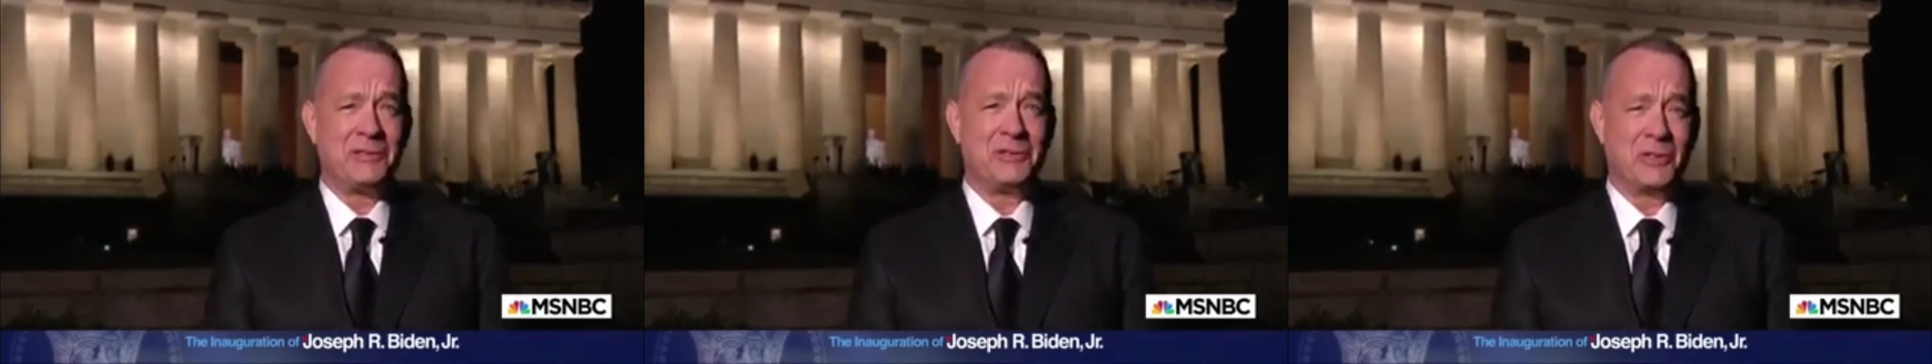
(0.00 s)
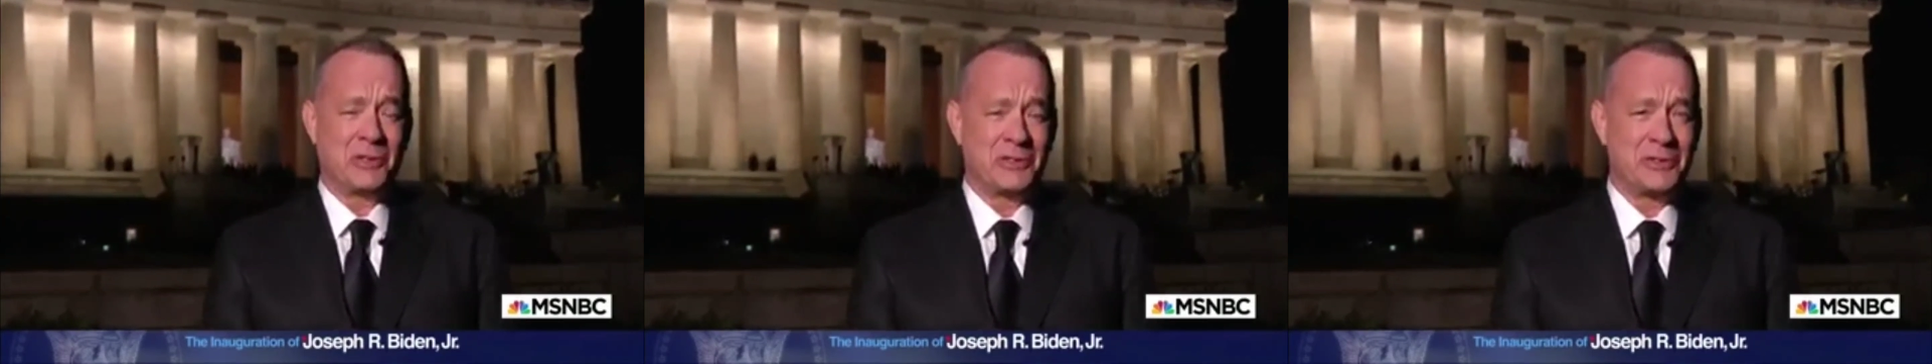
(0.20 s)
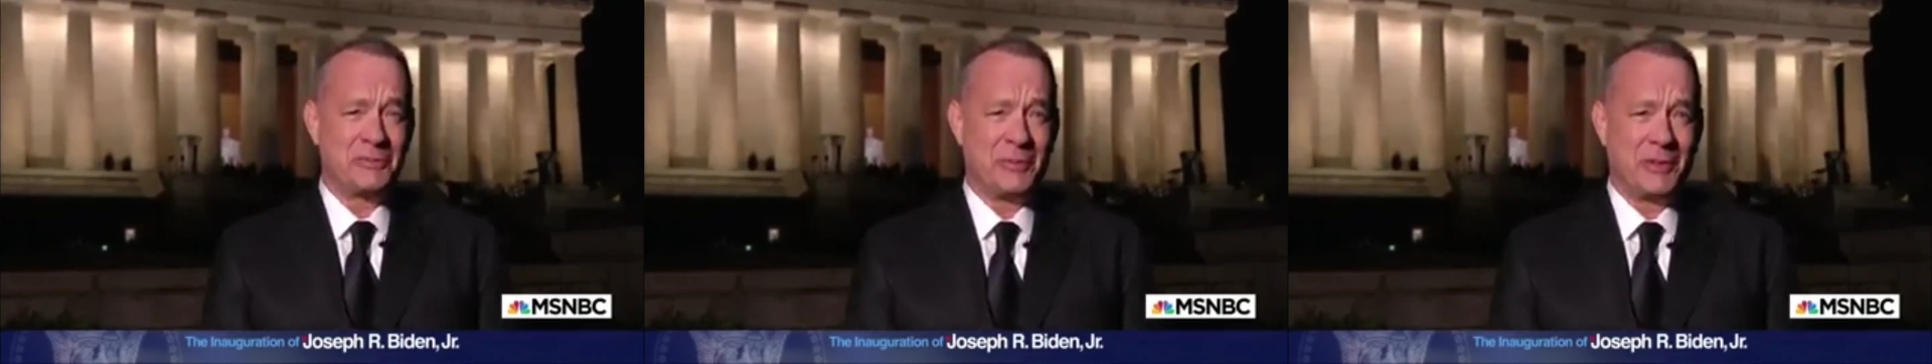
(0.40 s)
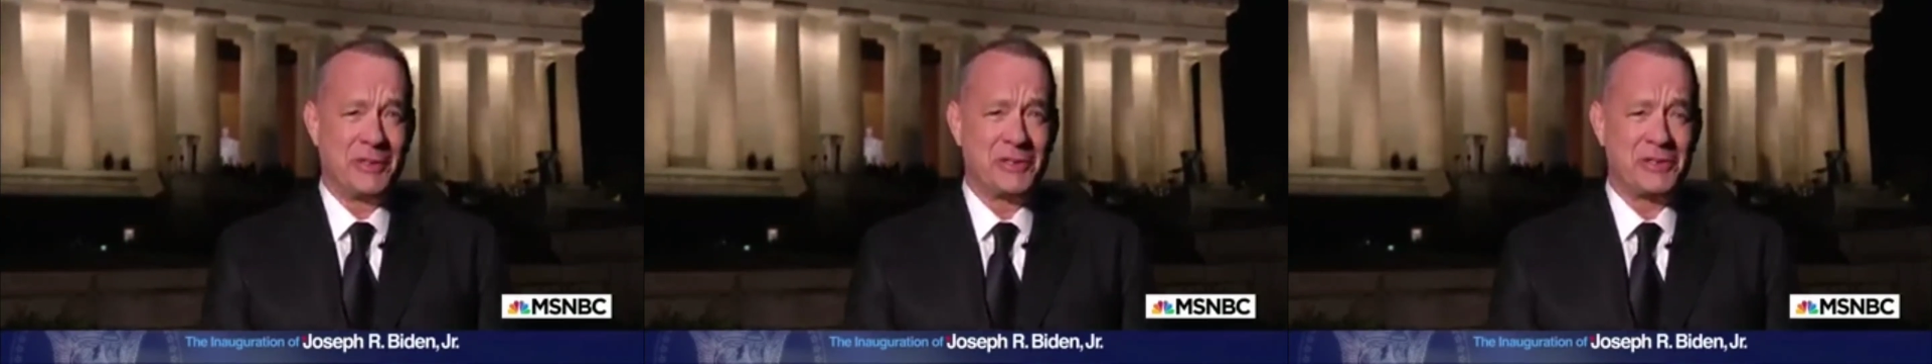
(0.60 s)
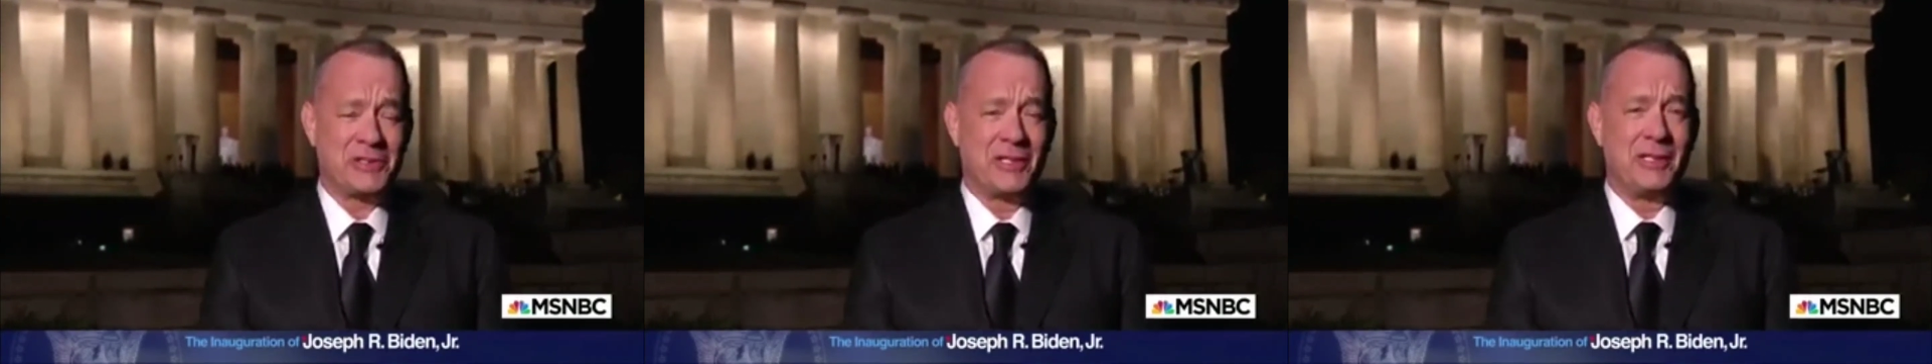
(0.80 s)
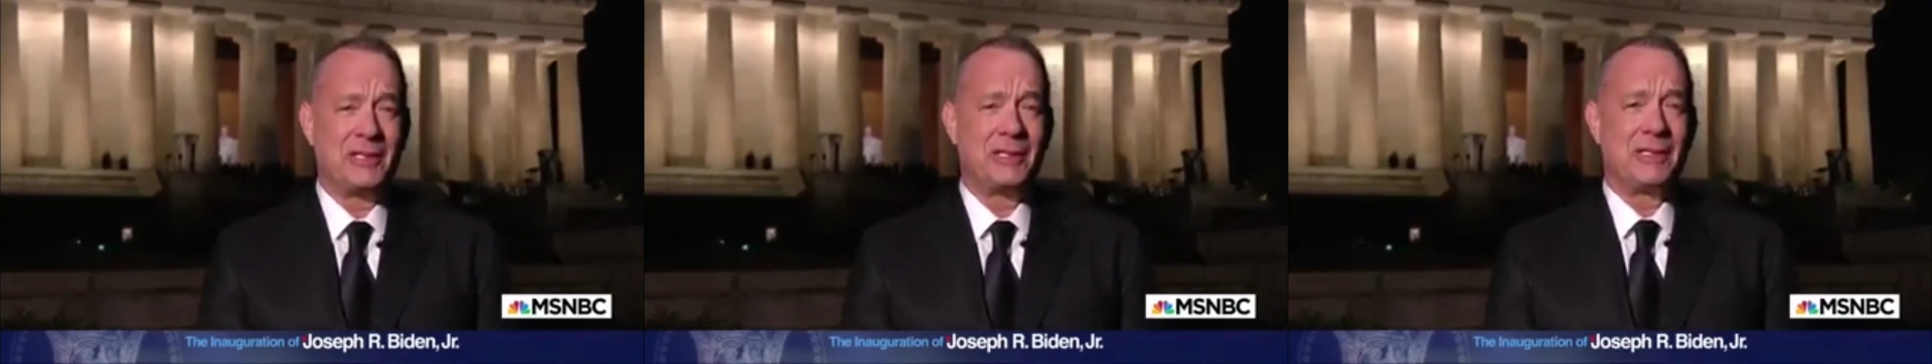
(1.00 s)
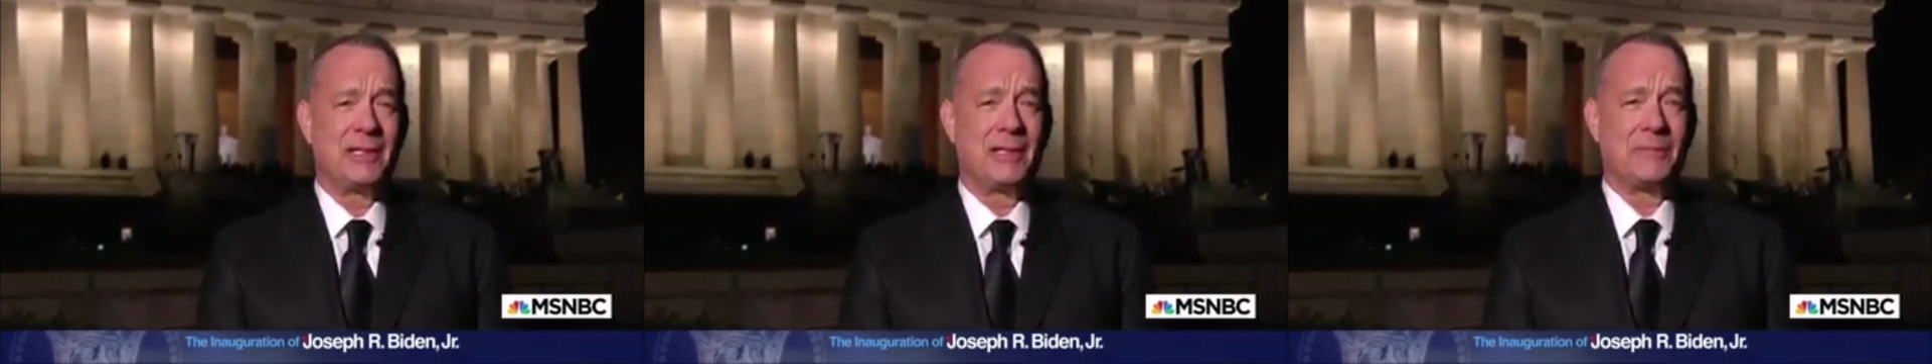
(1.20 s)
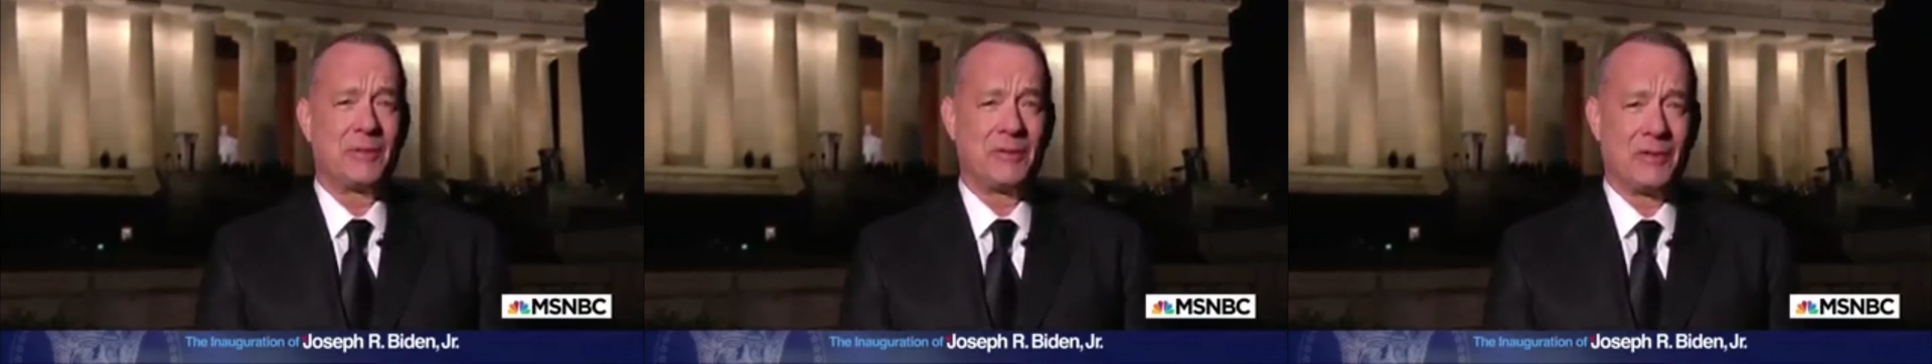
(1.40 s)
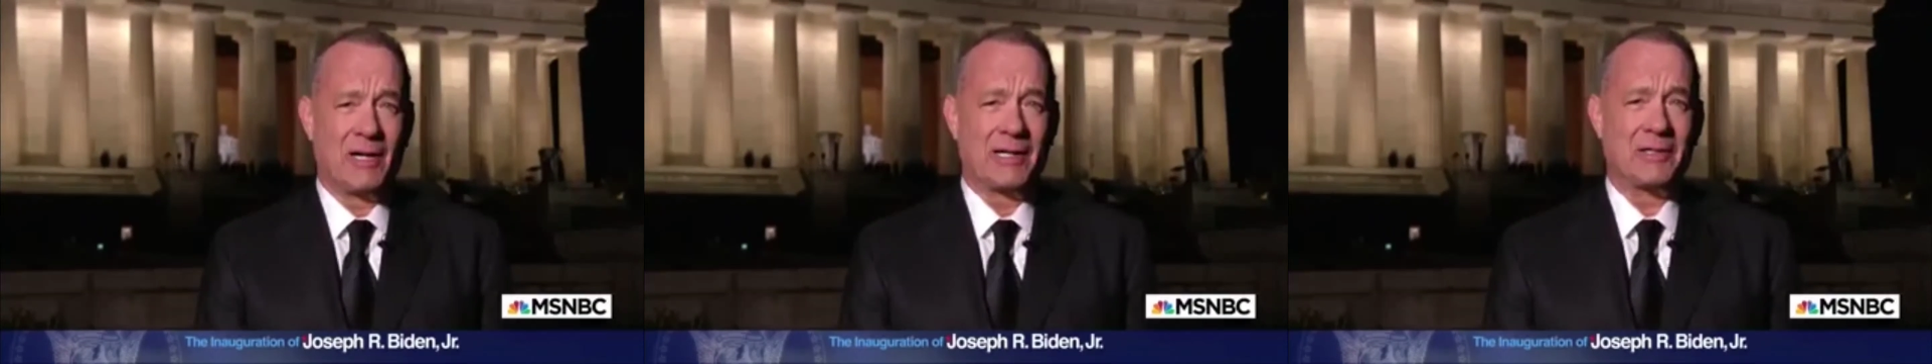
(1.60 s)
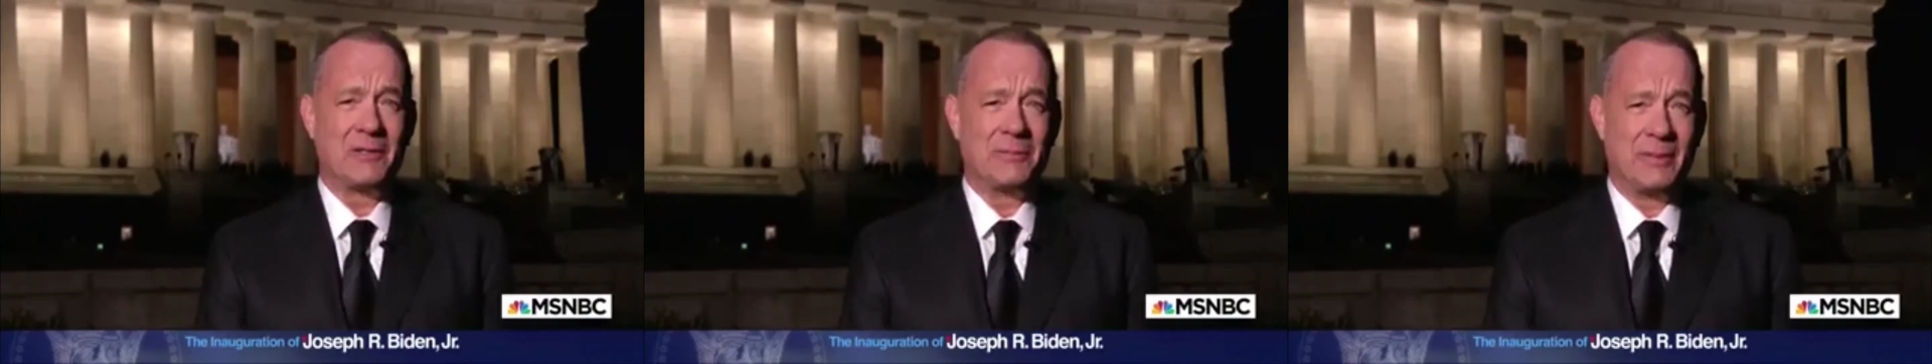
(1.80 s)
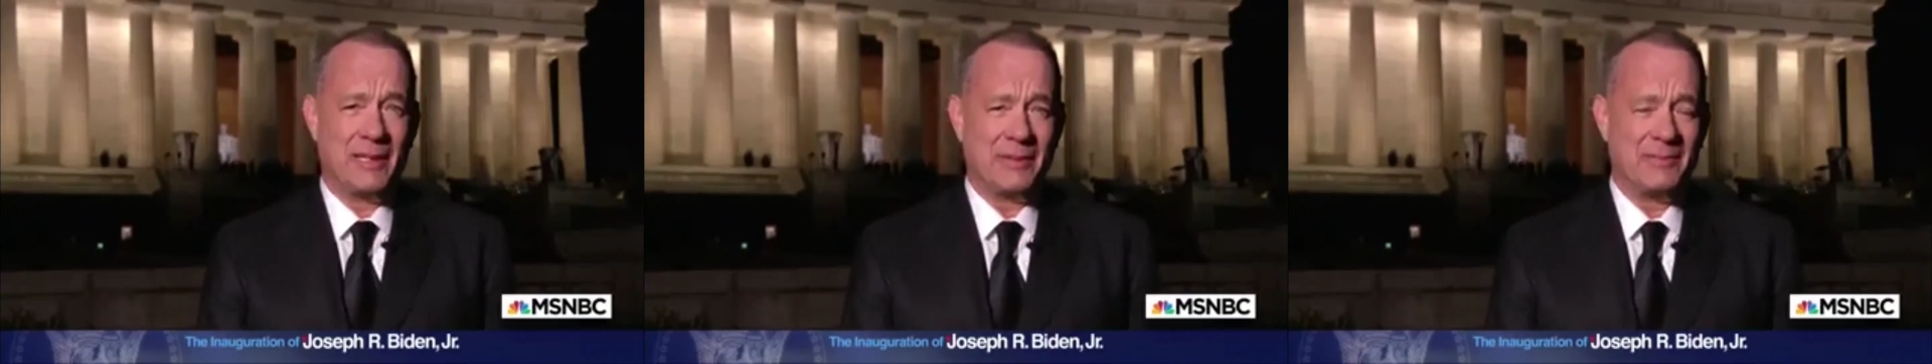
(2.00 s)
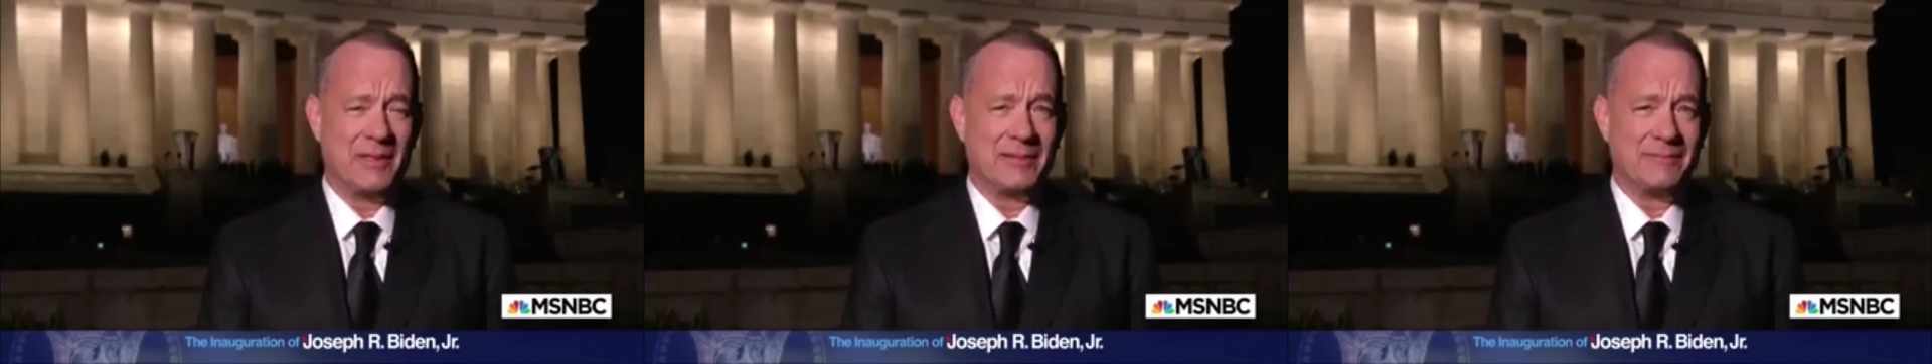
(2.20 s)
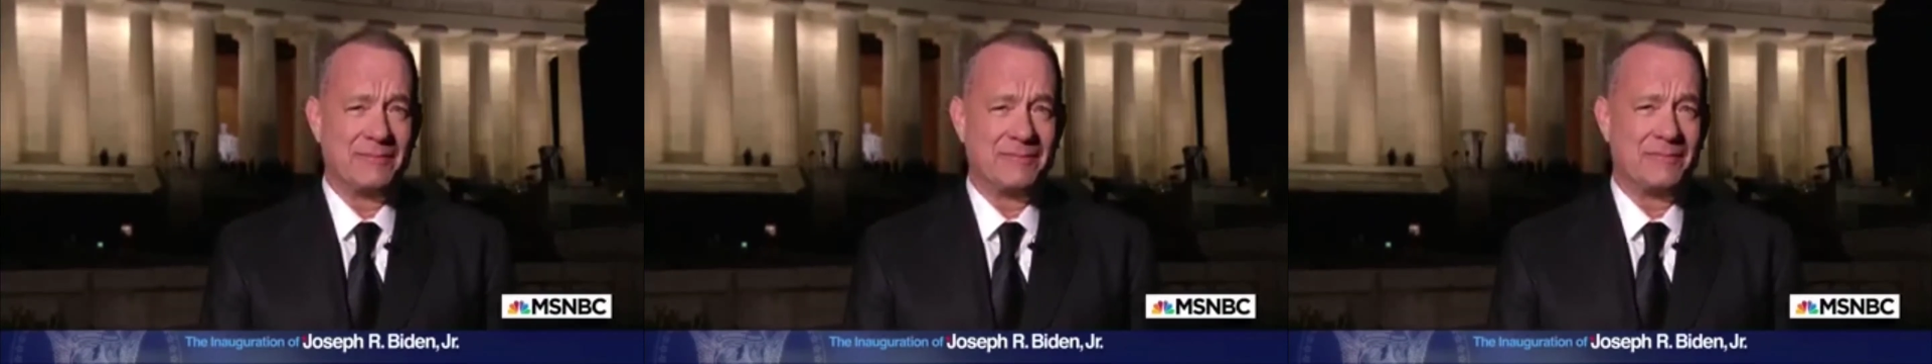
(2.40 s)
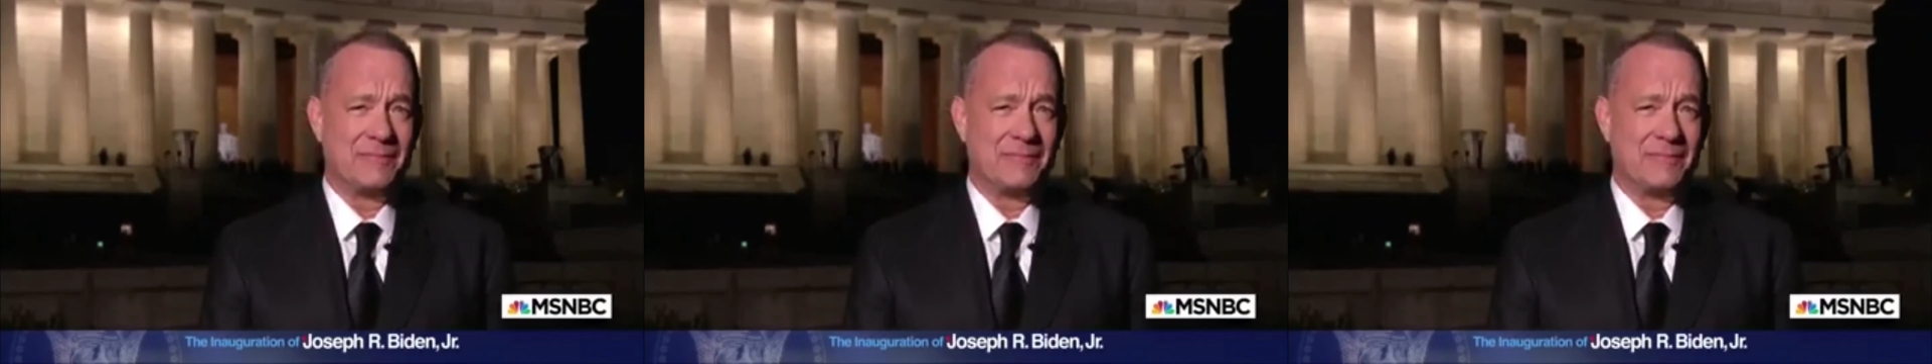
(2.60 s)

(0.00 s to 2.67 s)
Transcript: George Bush, and Barack Obama.